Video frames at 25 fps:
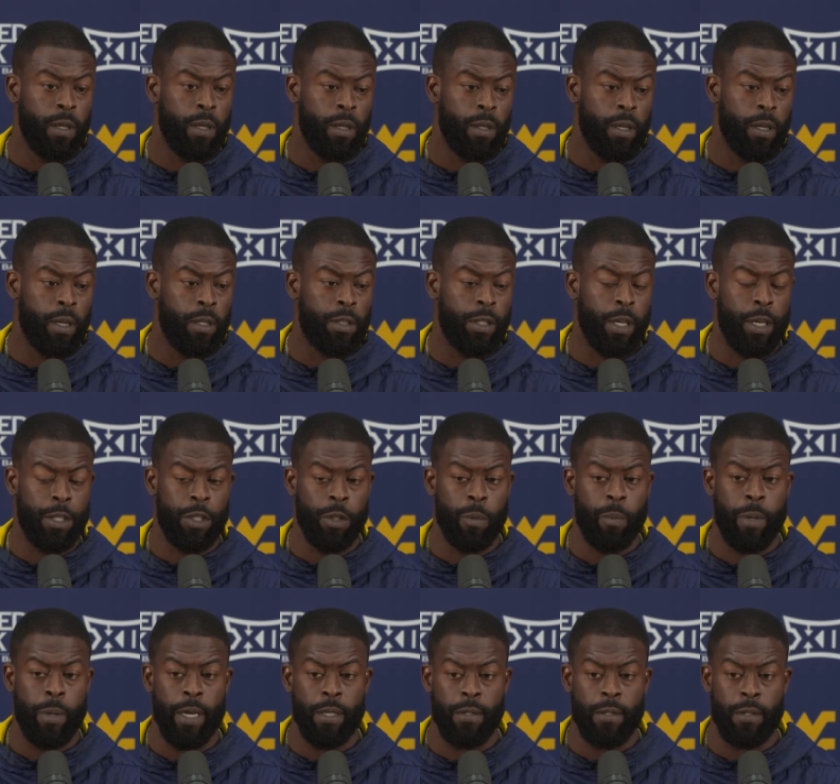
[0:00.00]
and change
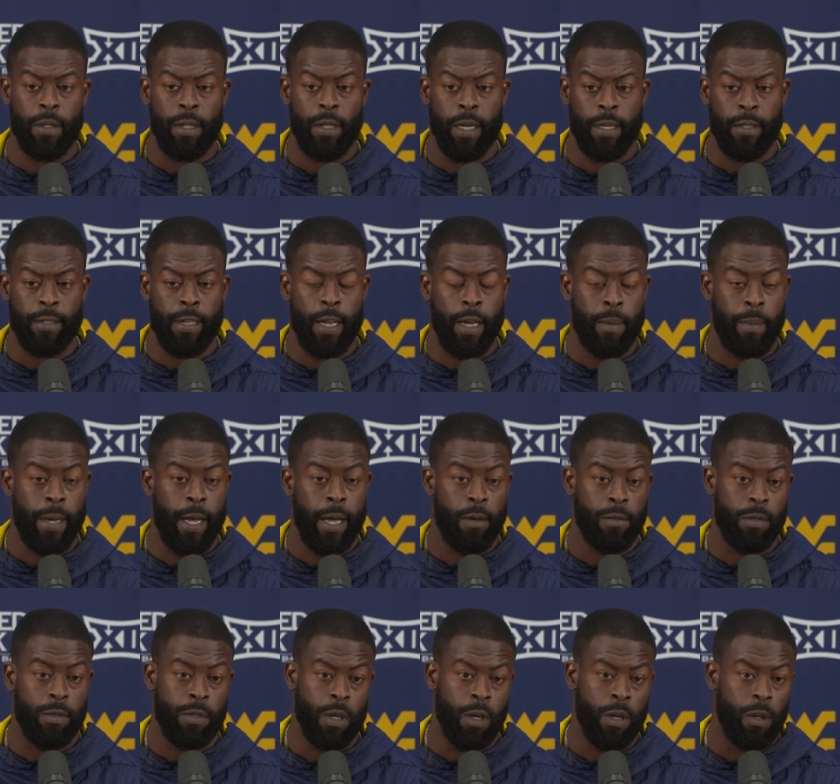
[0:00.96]
your best the next time
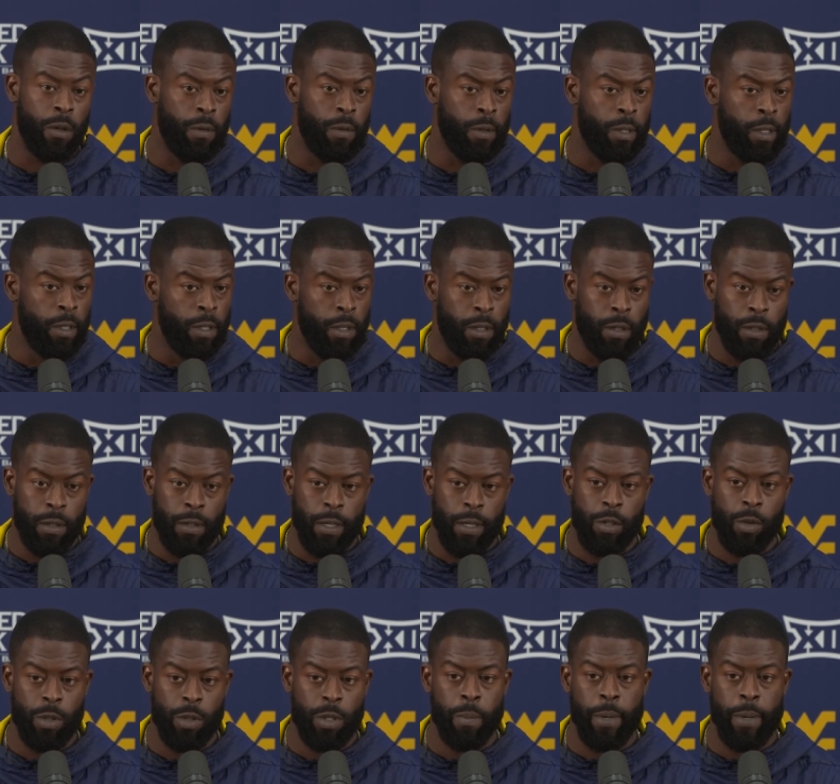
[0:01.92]
out. And so
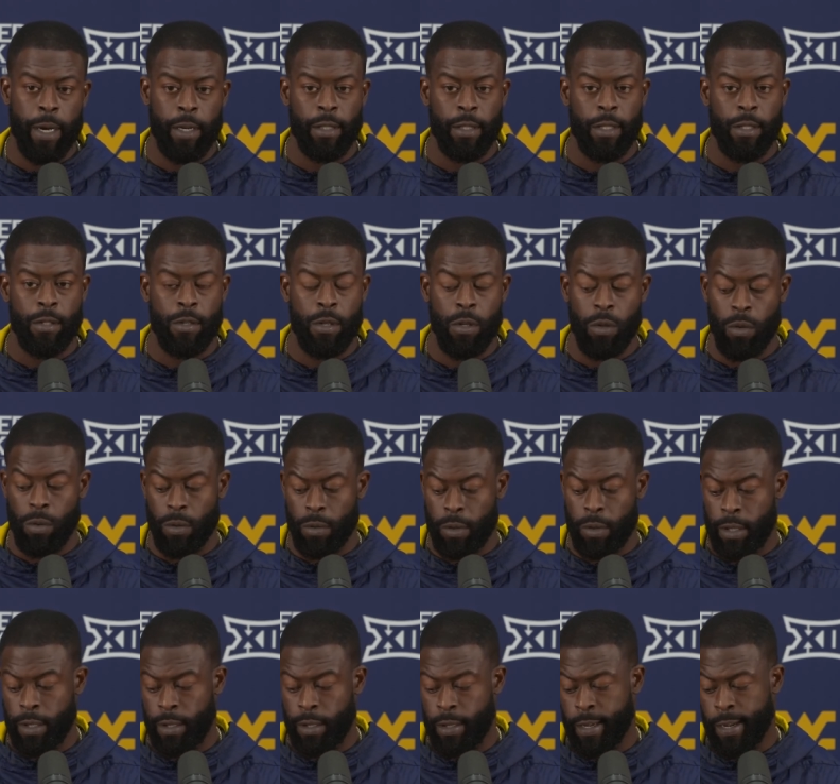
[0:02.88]
that's what the Mountaineers do,
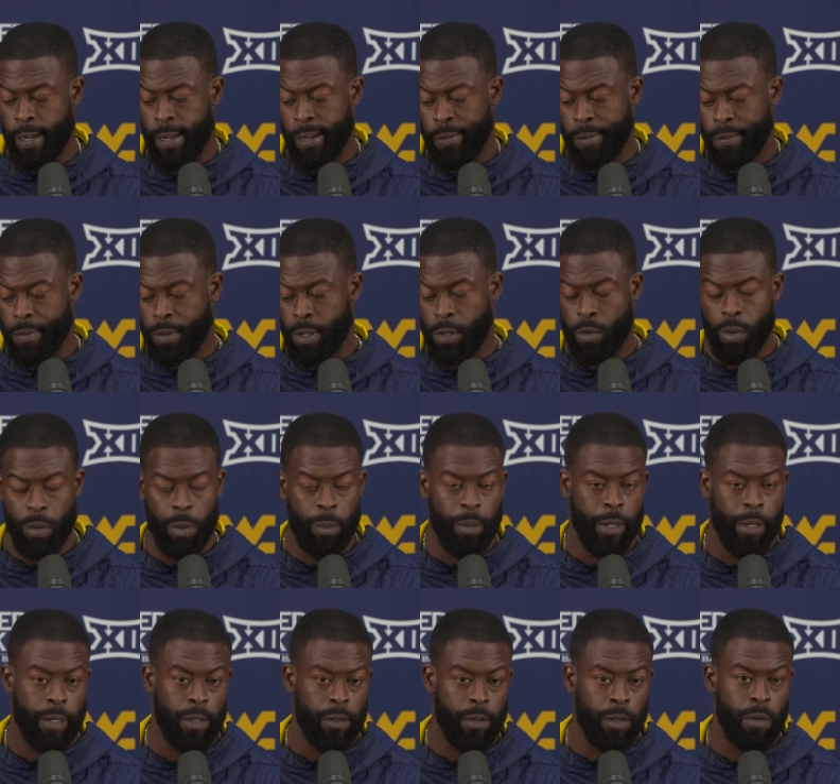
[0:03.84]
and that's what we
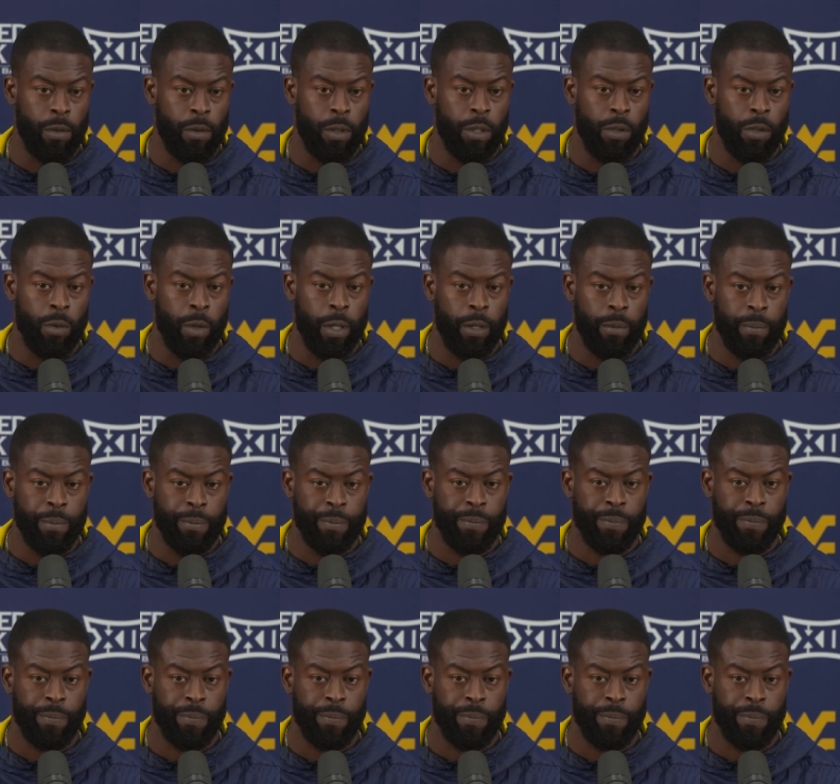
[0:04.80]
plan on doing this week.